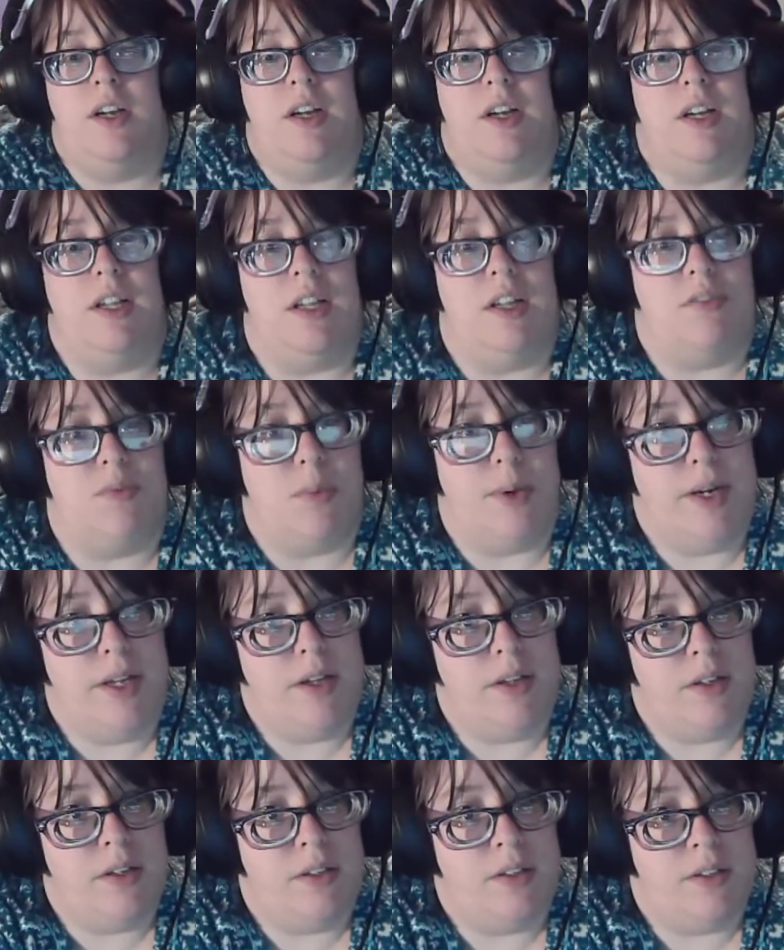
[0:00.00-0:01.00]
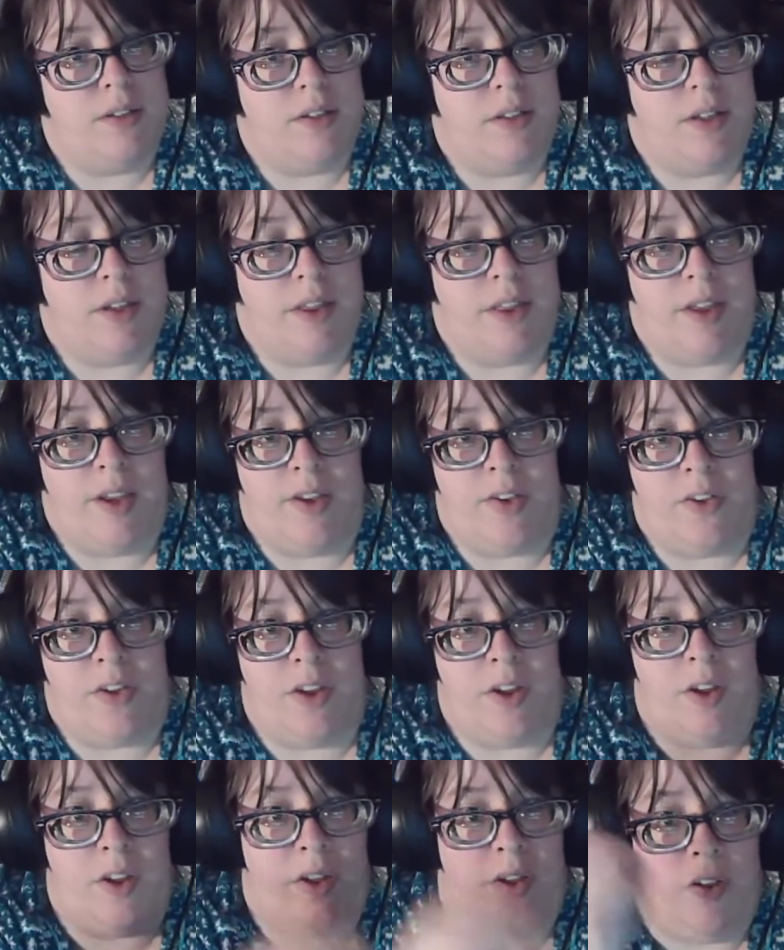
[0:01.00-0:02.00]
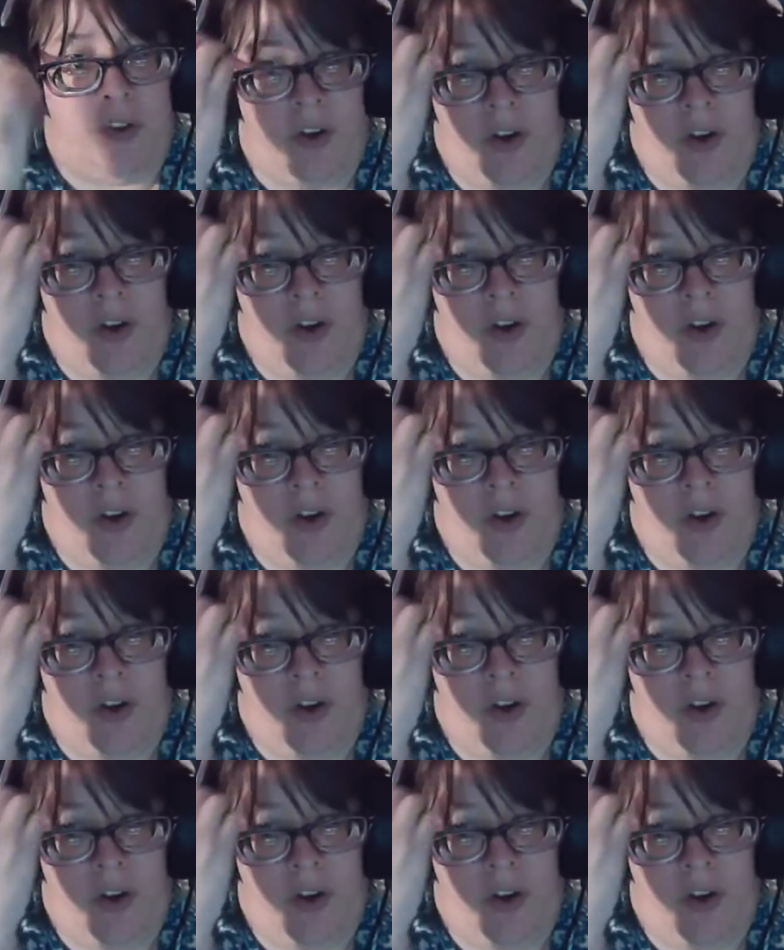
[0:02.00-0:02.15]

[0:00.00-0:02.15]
Hello, everybody. This is